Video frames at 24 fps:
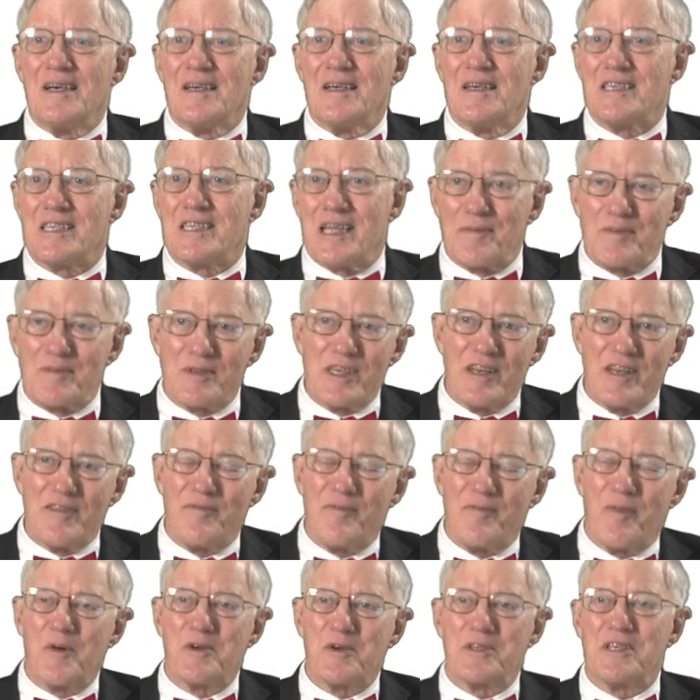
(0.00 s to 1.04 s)

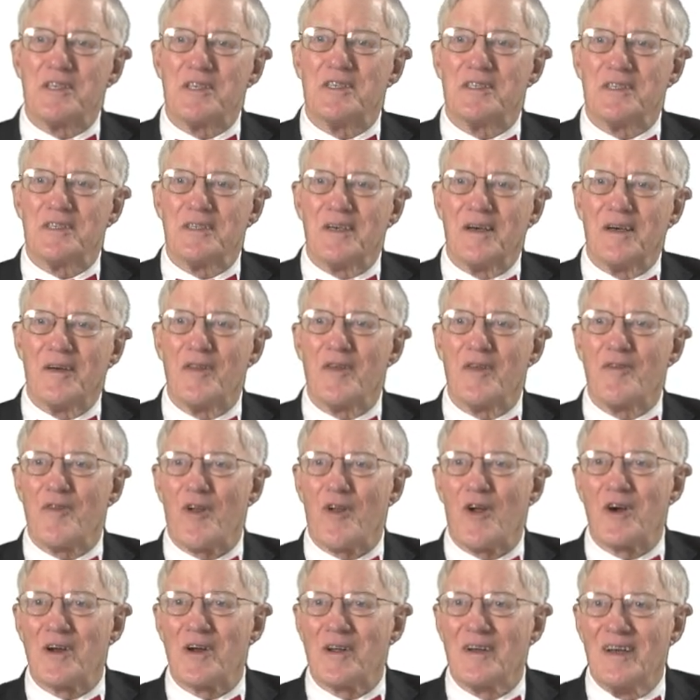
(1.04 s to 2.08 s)
substantive portions of the
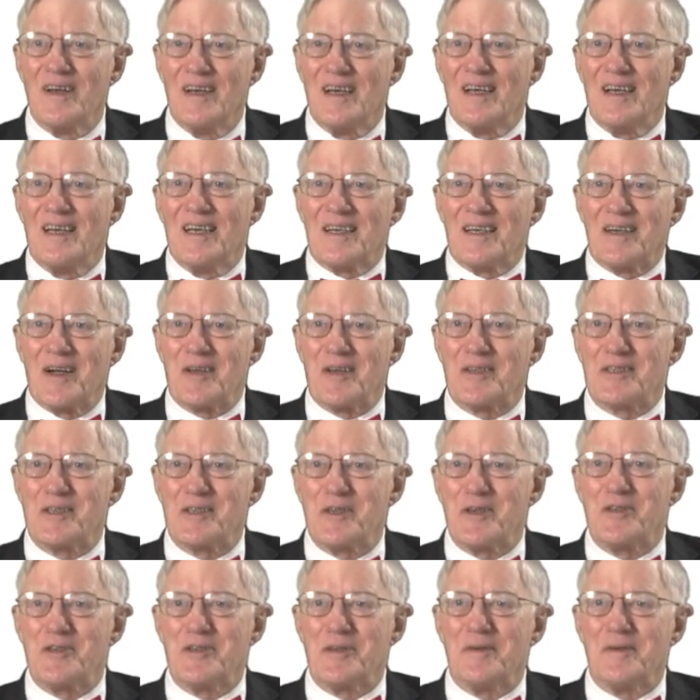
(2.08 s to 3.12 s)
Florida
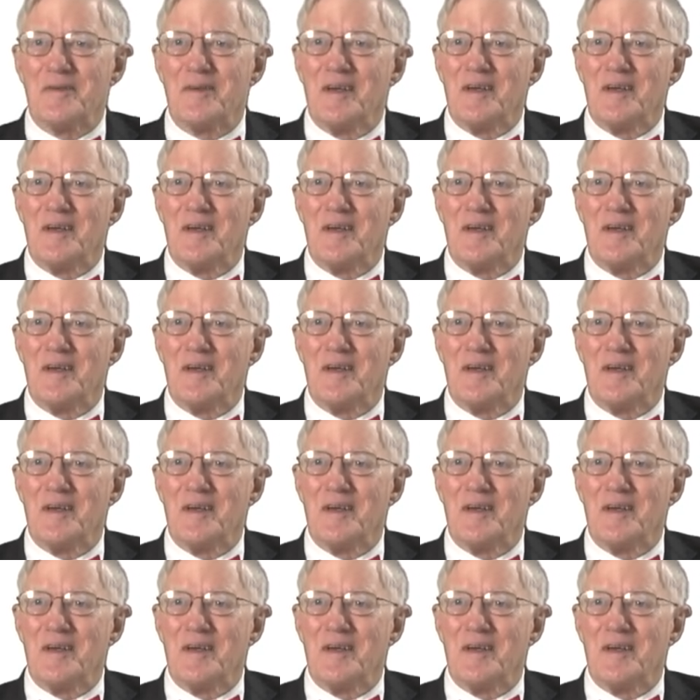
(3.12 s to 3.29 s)
Constitution.